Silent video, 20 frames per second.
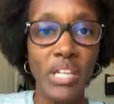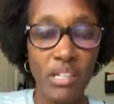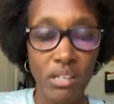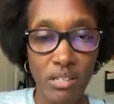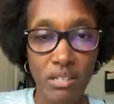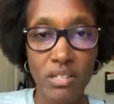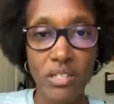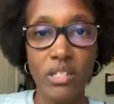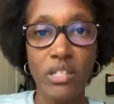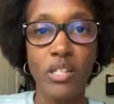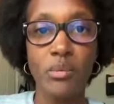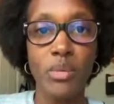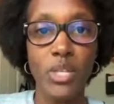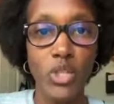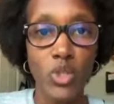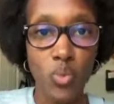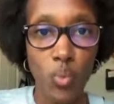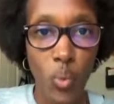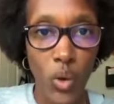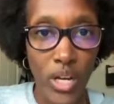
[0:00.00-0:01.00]
in a
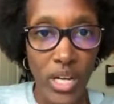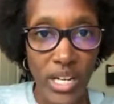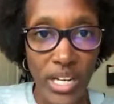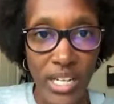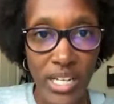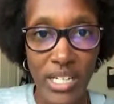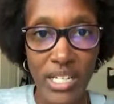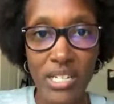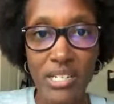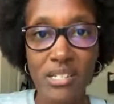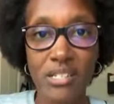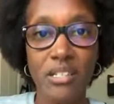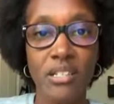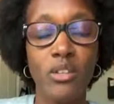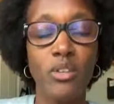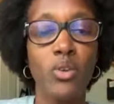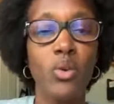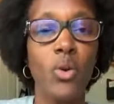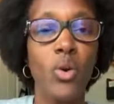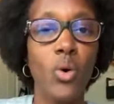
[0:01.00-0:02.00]
syllabus, what it is,
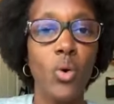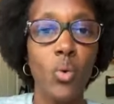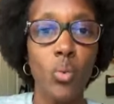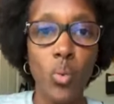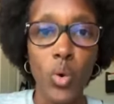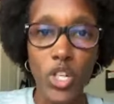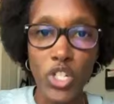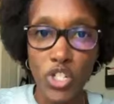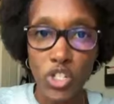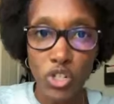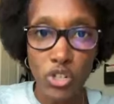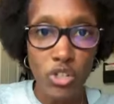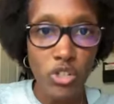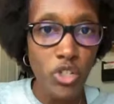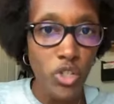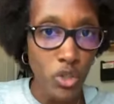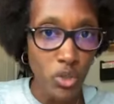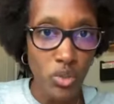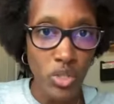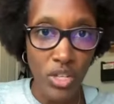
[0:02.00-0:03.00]
what do you
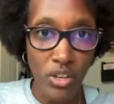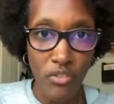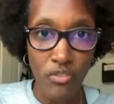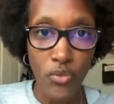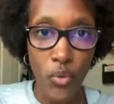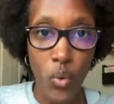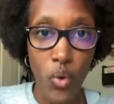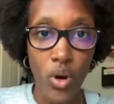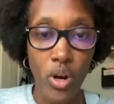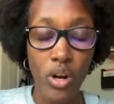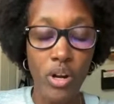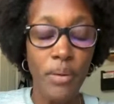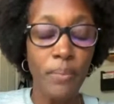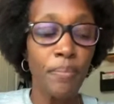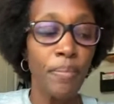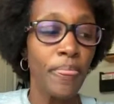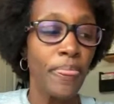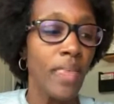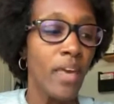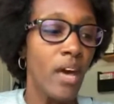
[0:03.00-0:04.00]
use it for.
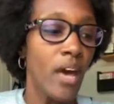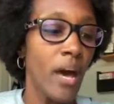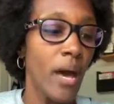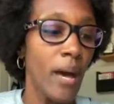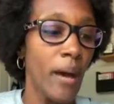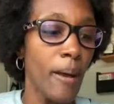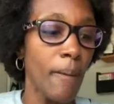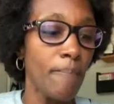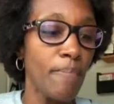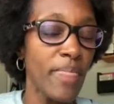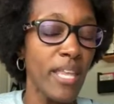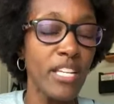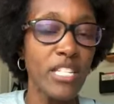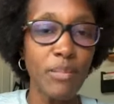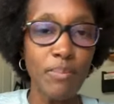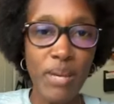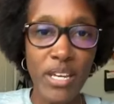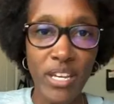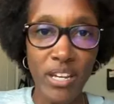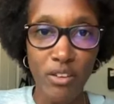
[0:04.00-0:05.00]
And
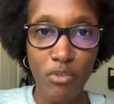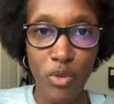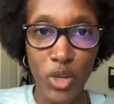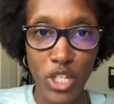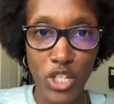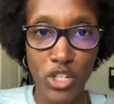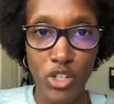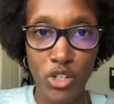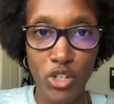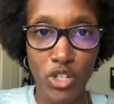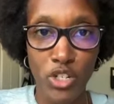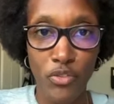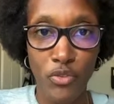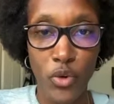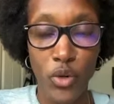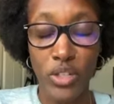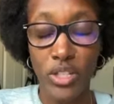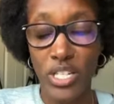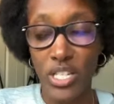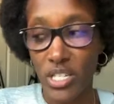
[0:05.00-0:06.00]
speaking of what do you use it
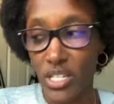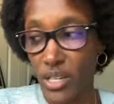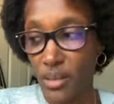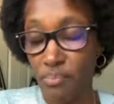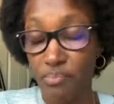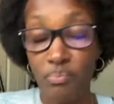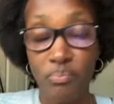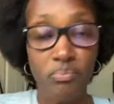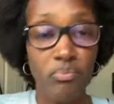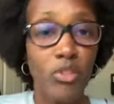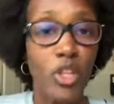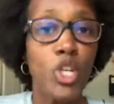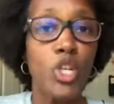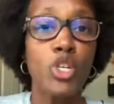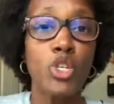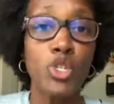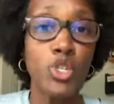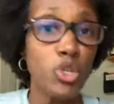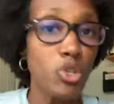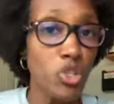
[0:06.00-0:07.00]
for, listen,
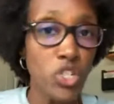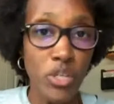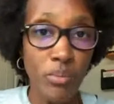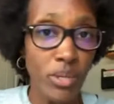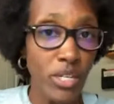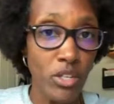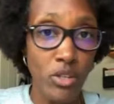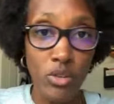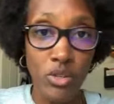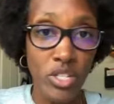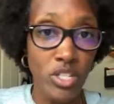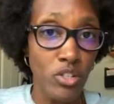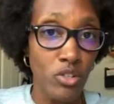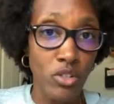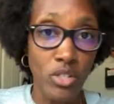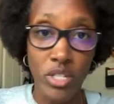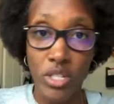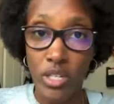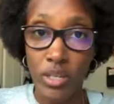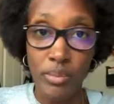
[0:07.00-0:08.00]
you should be using
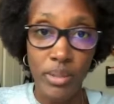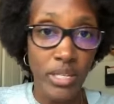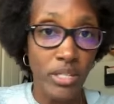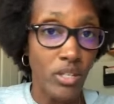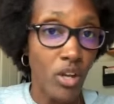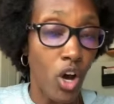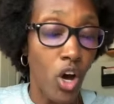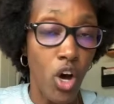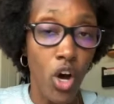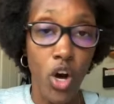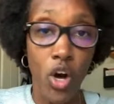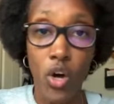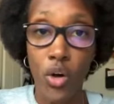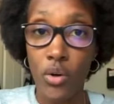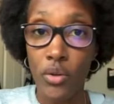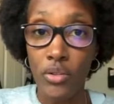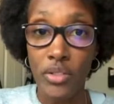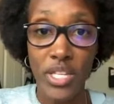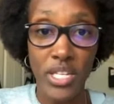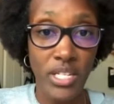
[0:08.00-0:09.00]
your syllabus
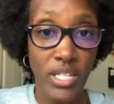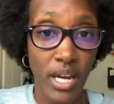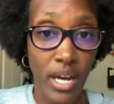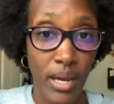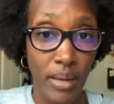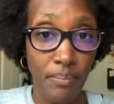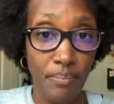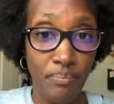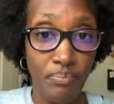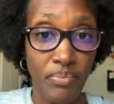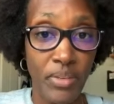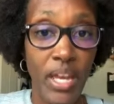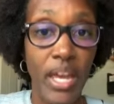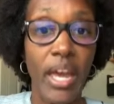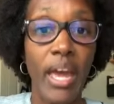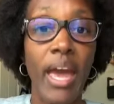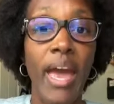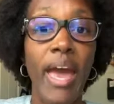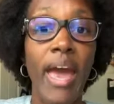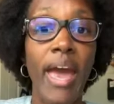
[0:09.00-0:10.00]
all the time.
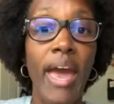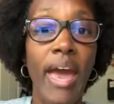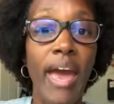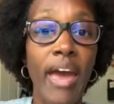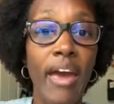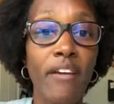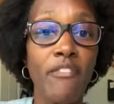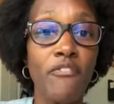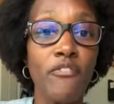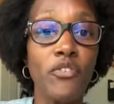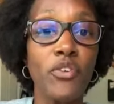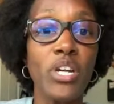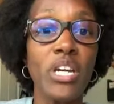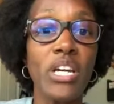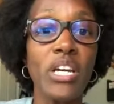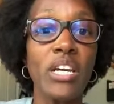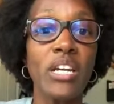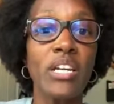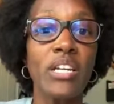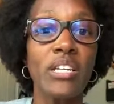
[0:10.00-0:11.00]

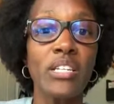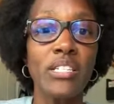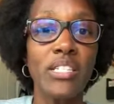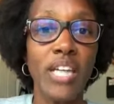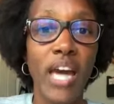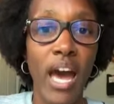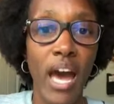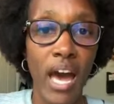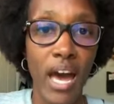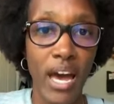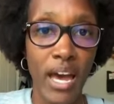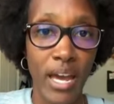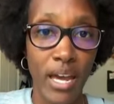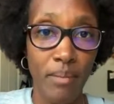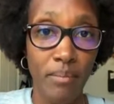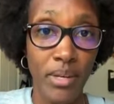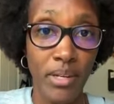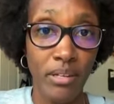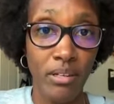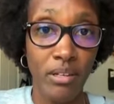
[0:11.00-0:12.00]
Every
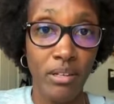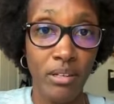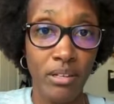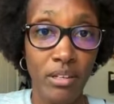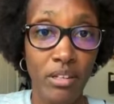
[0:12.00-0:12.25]
time